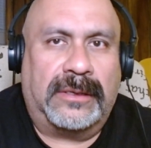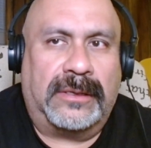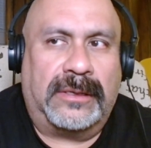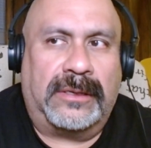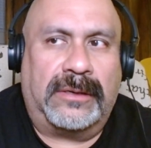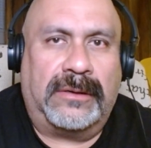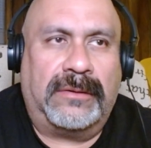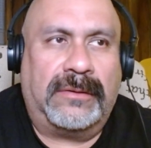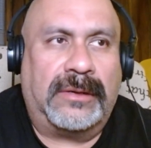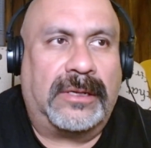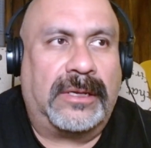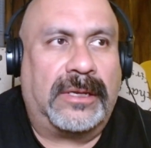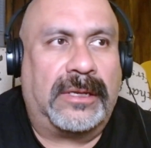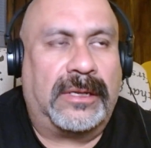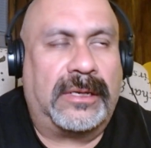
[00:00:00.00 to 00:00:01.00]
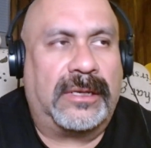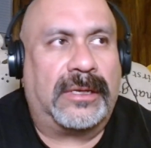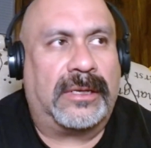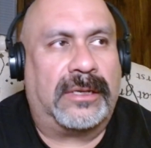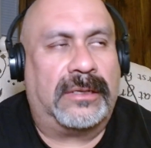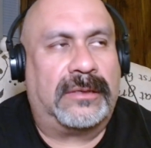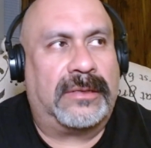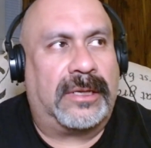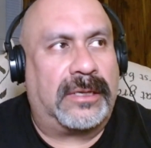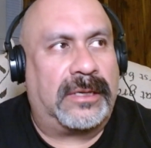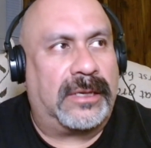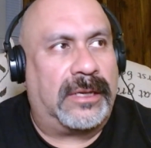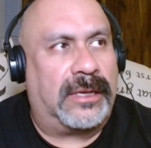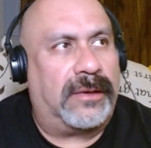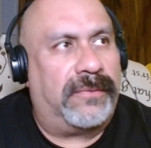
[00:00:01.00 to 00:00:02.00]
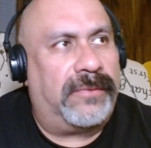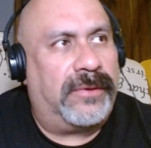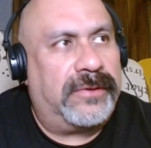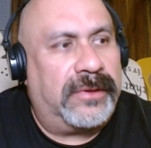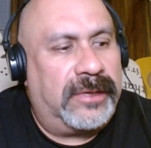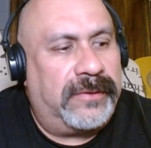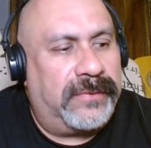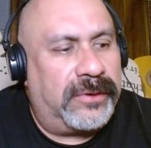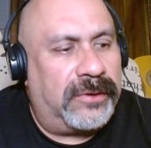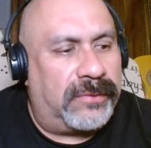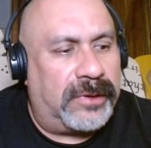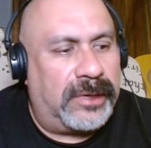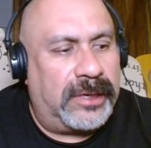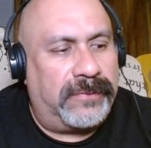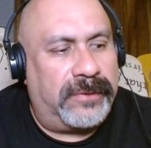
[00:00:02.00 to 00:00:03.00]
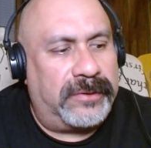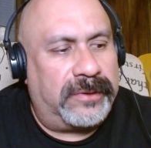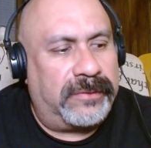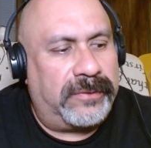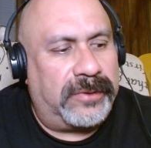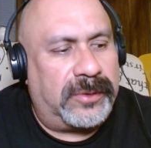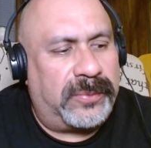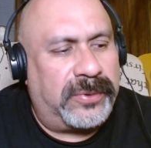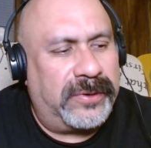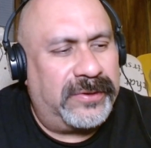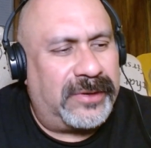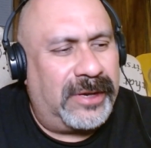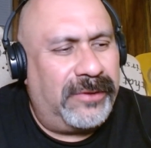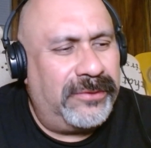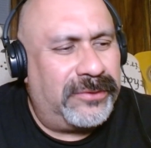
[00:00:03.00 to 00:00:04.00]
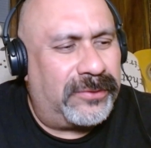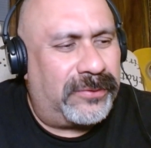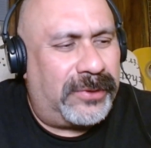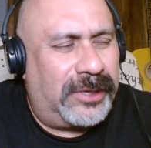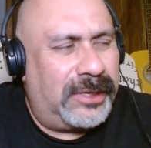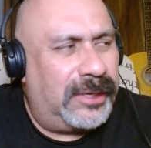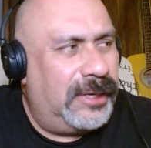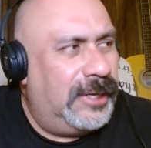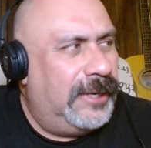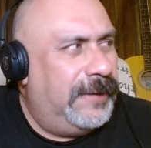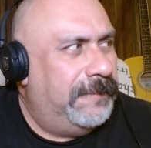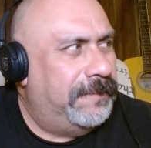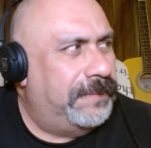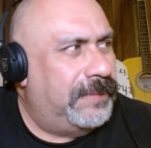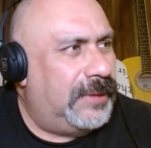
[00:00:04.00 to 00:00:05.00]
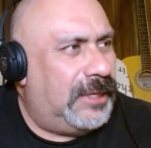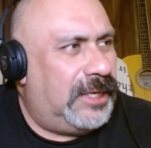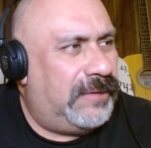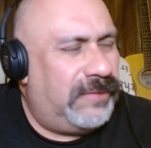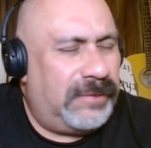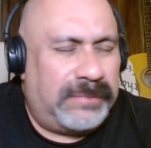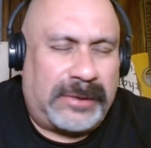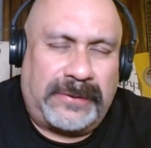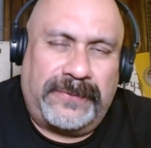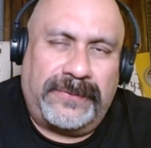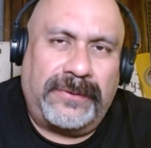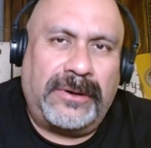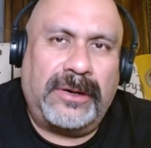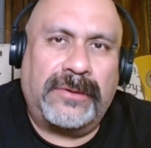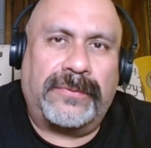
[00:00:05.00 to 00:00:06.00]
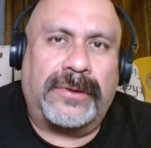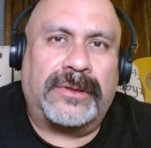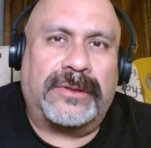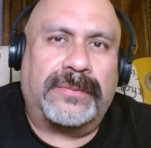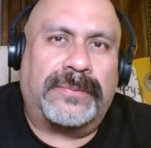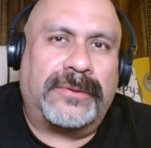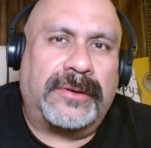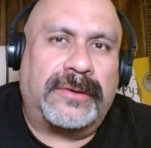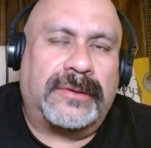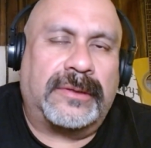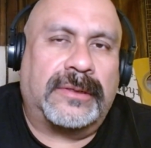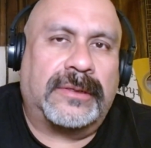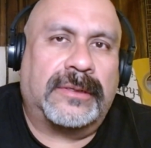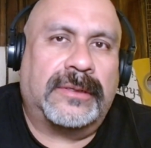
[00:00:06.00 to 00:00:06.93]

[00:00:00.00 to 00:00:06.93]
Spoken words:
And it's like, and I wasn't even away once I went to prison. I was away even before I went to prison.